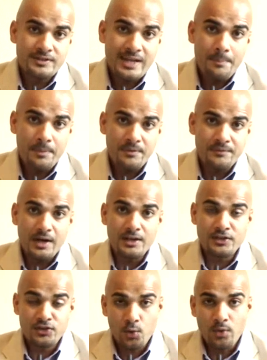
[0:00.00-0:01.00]
type
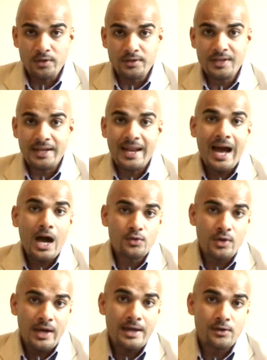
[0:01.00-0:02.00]
of stories and how
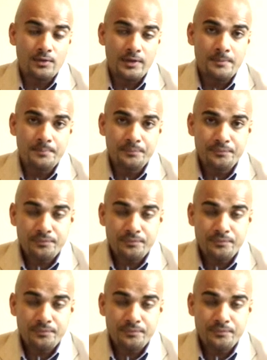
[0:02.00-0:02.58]
you handle them.